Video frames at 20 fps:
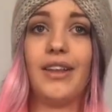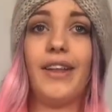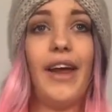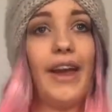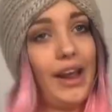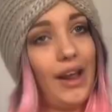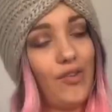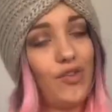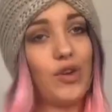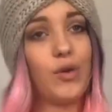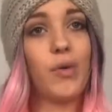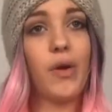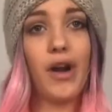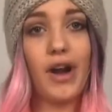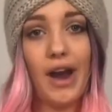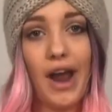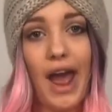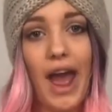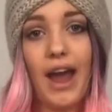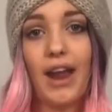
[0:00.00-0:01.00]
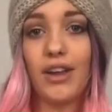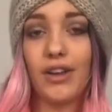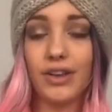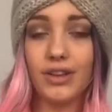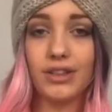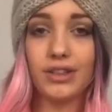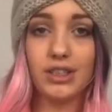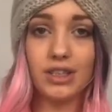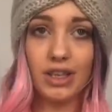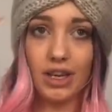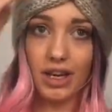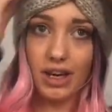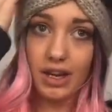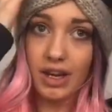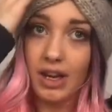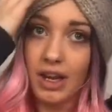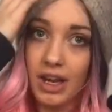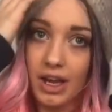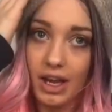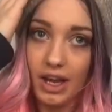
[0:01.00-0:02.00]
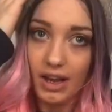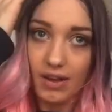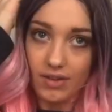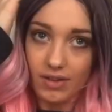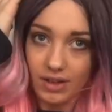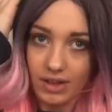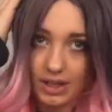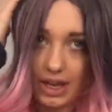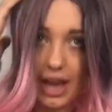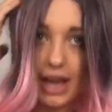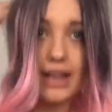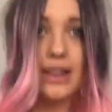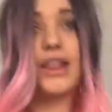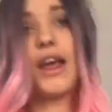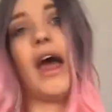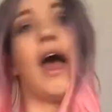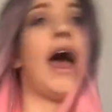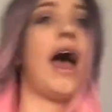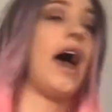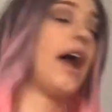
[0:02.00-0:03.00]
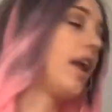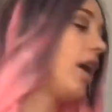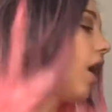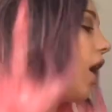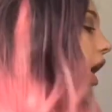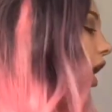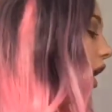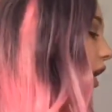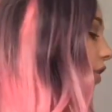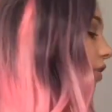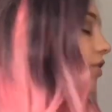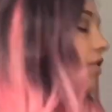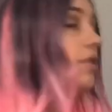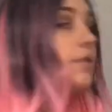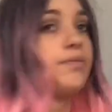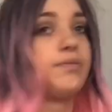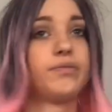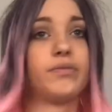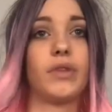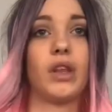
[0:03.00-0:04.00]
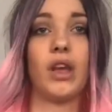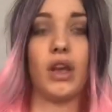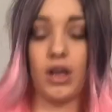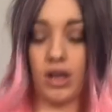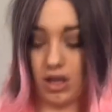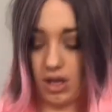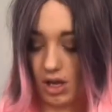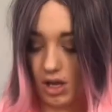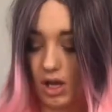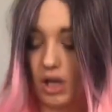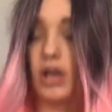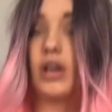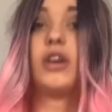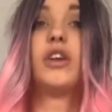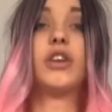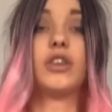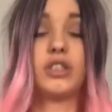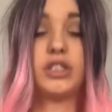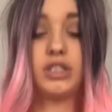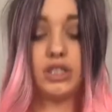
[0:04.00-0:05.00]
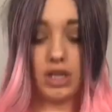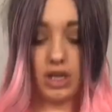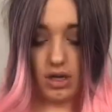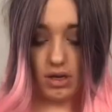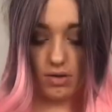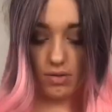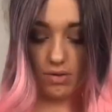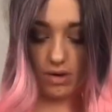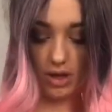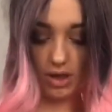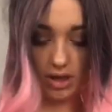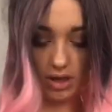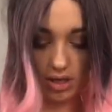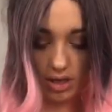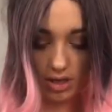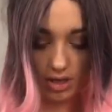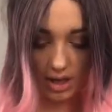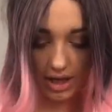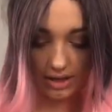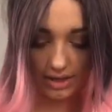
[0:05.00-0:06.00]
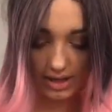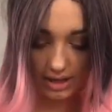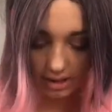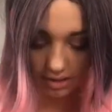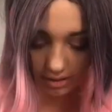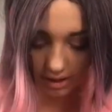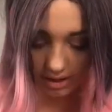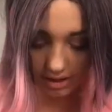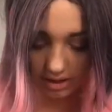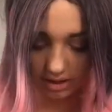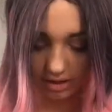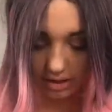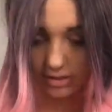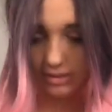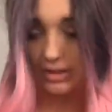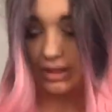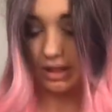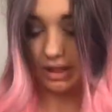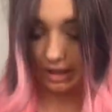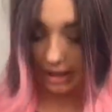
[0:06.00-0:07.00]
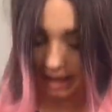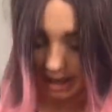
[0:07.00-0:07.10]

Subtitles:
Like if you wear a hat, it looks good. If you take the hat off, you're stuck with, and this one is losing a